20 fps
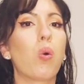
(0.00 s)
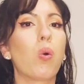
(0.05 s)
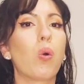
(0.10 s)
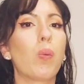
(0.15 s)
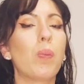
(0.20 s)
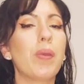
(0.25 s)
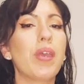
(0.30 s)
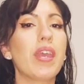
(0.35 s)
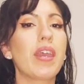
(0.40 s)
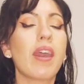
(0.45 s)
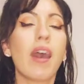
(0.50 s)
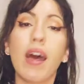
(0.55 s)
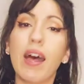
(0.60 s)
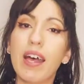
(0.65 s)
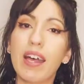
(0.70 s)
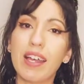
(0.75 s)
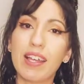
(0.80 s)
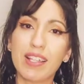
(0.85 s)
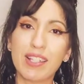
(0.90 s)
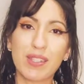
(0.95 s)

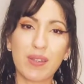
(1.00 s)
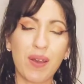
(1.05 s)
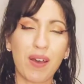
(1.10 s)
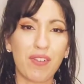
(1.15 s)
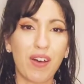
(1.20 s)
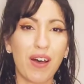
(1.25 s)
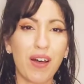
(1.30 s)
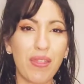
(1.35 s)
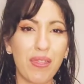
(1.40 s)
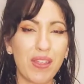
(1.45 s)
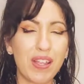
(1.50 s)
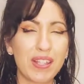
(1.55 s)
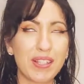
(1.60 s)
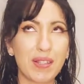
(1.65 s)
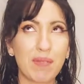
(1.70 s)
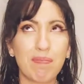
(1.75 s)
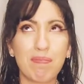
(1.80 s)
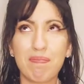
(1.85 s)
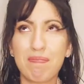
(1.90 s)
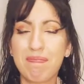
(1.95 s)
because you have this
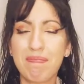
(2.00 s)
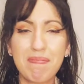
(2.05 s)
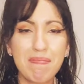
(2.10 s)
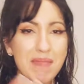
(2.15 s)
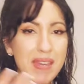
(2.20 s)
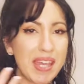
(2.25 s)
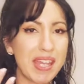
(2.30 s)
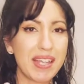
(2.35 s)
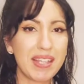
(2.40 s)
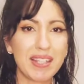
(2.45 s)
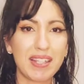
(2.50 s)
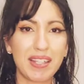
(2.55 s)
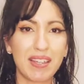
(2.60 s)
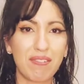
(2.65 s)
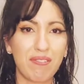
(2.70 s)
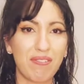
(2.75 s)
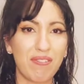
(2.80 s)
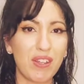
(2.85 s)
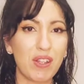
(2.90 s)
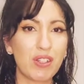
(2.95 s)
amazing
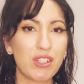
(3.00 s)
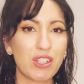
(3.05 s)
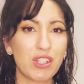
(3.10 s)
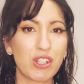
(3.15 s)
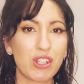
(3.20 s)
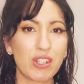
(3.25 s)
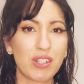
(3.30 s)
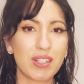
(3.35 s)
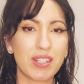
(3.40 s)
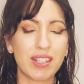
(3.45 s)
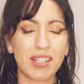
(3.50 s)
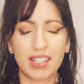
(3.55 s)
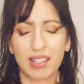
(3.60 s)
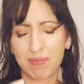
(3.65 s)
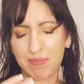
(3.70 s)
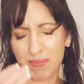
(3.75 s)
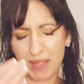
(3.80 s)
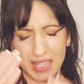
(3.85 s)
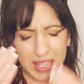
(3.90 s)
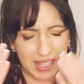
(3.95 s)
filters and this
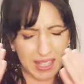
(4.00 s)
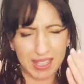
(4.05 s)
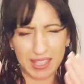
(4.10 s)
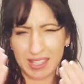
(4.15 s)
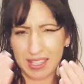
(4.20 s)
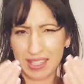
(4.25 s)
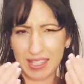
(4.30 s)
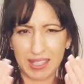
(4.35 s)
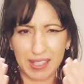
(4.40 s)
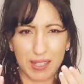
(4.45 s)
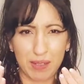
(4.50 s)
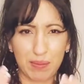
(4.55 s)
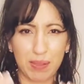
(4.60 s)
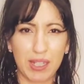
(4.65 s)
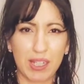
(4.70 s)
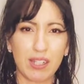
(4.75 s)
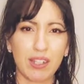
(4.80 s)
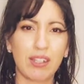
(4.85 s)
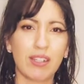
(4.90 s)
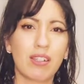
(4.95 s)
amazing system in
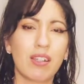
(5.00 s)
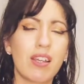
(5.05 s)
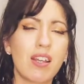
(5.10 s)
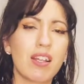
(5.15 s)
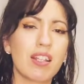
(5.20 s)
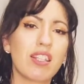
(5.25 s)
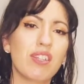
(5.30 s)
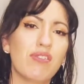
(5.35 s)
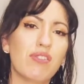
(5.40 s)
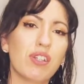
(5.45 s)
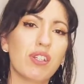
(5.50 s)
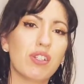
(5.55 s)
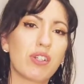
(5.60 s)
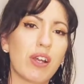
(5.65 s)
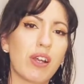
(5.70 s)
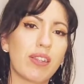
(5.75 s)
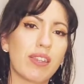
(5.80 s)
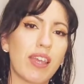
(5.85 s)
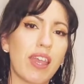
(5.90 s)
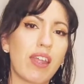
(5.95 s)
here to filter
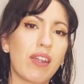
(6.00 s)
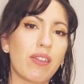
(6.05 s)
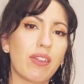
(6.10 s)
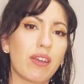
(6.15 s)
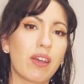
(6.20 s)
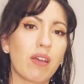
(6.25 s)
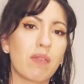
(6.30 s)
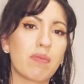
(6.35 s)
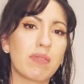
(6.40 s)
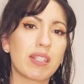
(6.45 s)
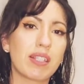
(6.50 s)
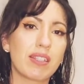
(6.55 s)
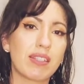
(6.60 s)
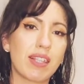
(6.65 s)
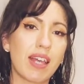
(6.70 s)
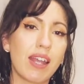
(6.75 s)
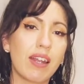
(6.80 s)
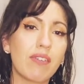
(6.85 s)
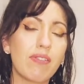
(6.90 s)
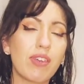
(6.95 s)
out the air that comes
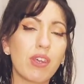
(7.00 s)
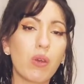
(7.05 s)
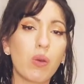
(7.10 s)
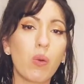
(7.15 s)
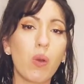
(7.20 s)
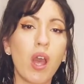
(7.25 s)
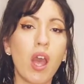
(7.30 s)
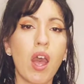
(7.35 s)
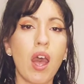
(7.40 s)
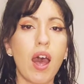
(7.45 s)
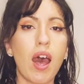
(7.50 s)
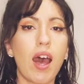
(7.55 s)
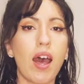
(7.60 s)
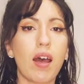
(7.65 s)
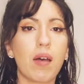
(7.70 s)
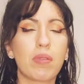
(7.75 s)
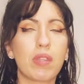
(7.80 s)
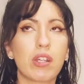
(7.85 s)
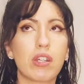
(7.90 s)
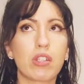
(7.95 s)
inside of you.
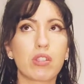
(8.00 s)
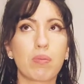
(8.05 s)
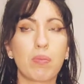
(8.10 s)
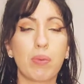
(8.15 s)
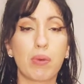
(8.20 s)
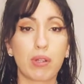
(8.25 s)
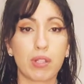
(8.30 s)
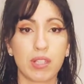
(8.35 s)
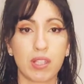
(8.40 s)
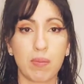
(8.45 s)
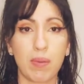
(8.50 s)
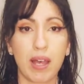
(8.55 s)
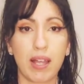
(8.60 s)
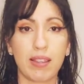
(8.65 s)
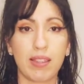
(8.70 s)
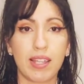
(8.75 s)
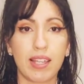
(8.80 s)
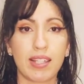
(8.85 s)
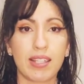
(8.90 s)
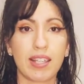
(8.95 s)
There's books about
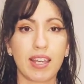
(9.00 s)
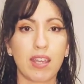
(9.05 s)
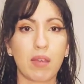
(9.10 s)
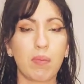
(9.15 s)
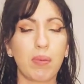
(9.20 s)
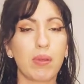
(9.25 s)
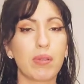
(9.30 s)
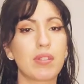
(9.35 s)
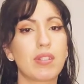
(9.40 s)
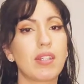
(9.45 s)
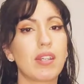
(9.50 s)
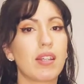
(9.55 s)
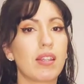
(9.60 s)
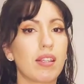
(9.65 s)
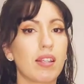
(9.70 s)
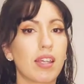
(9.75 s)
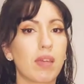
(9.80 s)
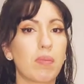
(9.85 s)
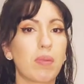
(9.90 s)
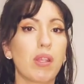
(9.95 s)
this. I can post it in the
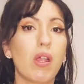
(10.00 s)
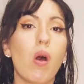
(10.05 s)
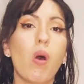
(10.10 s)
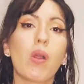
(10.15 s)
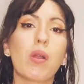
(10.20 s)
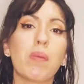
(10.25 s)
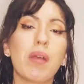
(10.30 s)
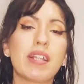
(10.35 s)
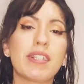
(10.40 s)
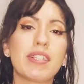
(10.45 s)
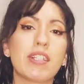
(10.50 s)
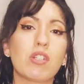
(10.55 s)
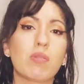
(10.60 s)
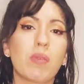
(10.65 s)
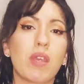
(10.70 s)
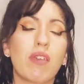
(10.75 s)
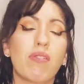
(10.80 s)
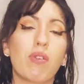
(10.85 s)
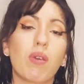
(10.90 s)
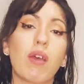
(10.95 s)
link below, or message me
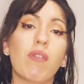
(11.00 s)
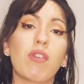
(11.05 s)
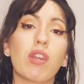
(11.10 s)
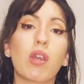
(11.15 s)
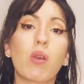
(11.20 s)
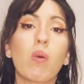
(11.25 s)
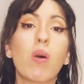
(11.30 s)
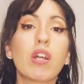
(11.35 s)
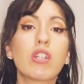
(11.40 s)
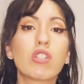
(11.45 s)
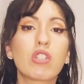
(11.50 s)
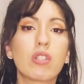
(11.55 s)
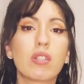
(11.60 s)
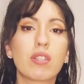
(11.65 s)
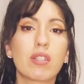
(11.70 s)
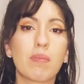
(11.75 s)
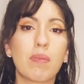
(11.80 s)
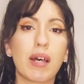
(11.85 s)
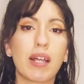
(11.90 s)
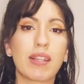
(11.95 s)
if you have any questions
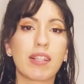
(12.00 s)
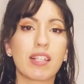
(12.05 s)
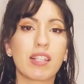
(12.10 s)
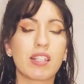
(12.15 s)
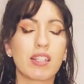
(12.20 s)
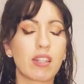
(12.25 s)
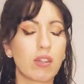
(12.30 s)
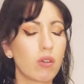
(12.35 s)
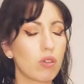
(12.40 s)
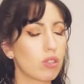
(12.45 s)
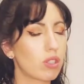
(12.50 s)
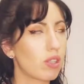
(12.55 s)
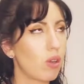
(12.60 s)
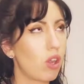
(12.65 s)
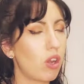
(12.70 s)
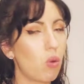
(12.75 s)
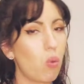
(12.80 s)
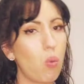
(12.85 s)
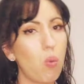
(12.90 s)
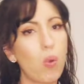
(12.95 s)
about this. It goes
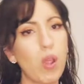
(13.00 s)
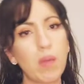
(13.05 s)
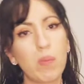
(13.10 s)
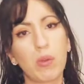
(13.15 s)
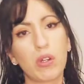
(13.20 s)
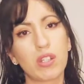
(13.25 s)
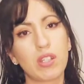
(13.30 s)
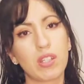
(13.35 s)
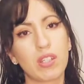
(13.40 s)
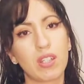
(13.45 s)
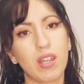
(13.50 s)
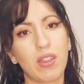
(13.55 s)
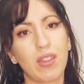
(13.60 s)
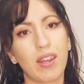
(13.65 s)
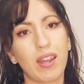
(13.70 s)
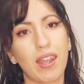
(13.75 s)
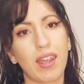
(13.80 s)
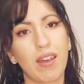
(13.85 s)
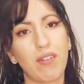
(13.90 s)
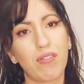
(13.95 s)
in way more detail than I
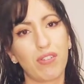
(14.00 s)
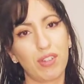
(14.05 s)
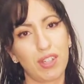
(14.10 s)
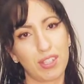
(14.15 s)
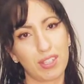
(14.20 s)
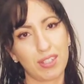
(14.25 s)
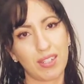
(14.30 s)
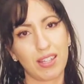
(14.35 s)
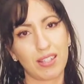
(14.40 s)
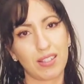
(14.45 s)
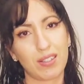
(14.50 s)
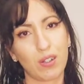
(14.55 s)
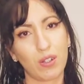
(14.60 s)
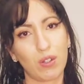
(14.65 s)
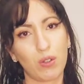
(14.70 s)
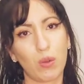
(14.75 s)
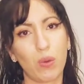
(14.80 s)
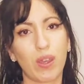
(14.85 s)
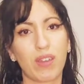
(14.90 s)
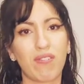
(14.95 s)
have for this nice little
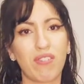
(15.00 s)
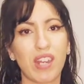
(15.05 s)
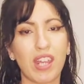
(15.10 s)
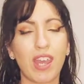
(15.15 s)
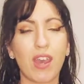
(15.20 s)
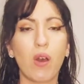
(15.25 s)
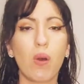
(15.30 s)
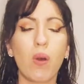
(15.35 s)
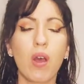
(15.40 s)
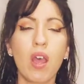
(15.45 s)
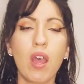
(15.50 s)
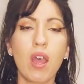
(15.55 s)
quick video.